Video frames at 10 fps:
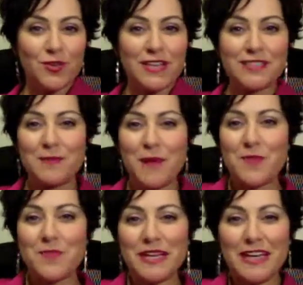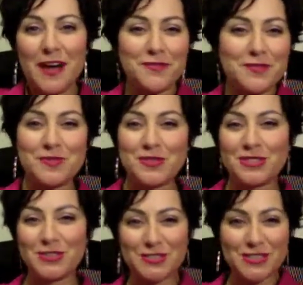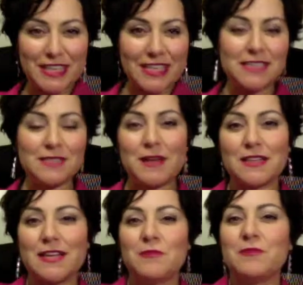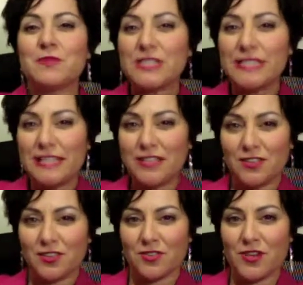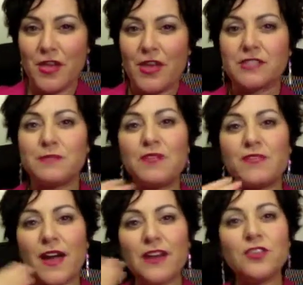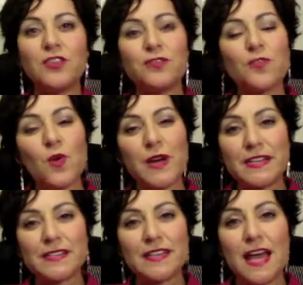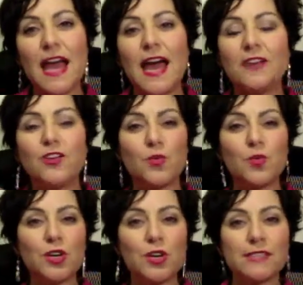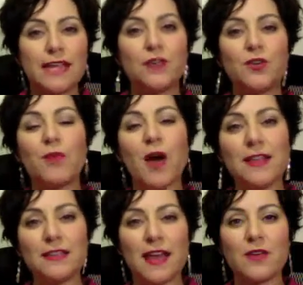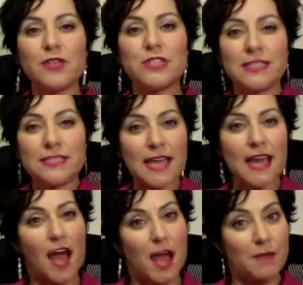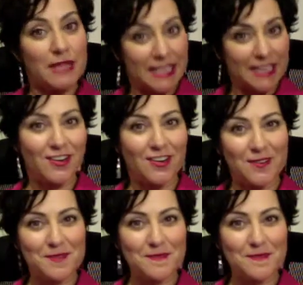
It's about being comfortable in your skin. It's about letting people see you. It's about finding your voice and your words and your body language that say, I'm here.